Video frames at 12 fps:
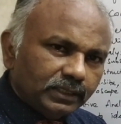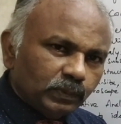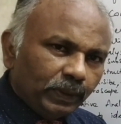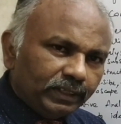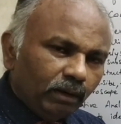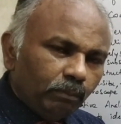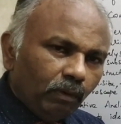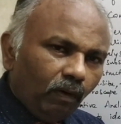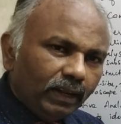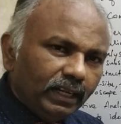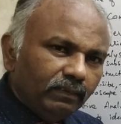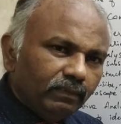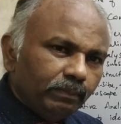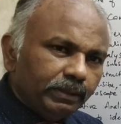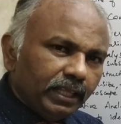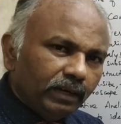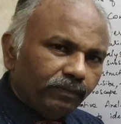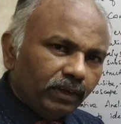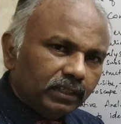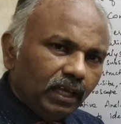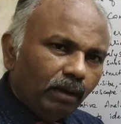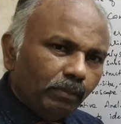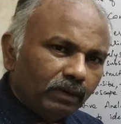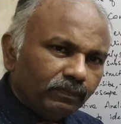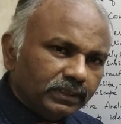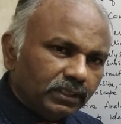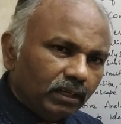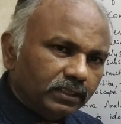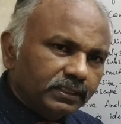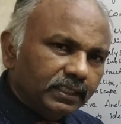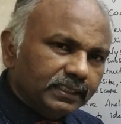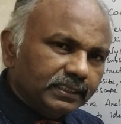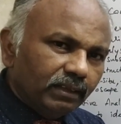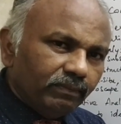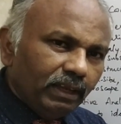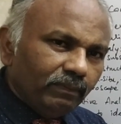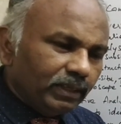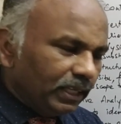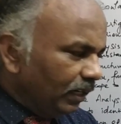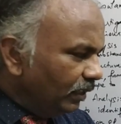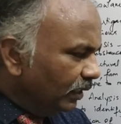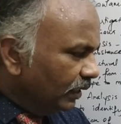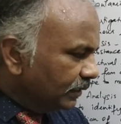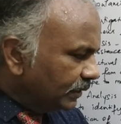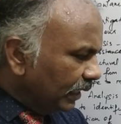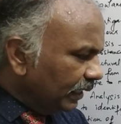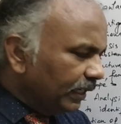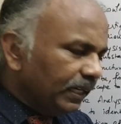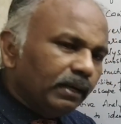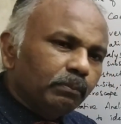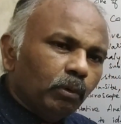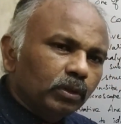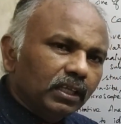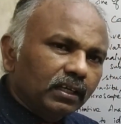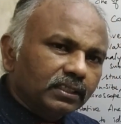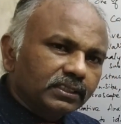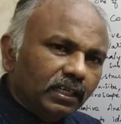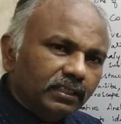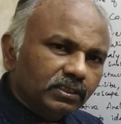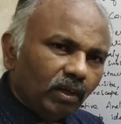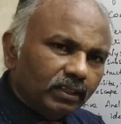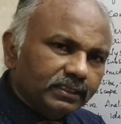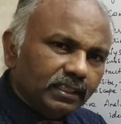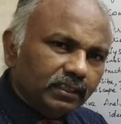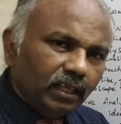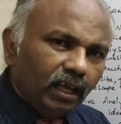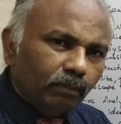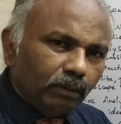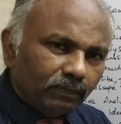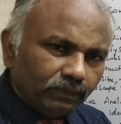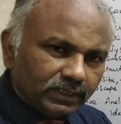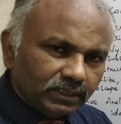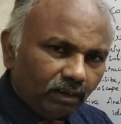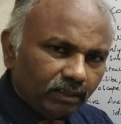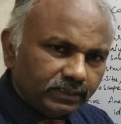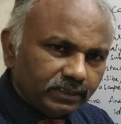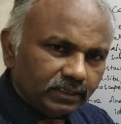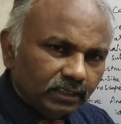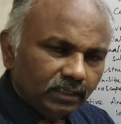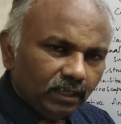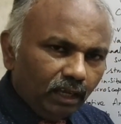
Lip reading: Spectral broadening will be there for the amorphous solids. This is the way we can segregate both the crystalline solids and the amorphous solids.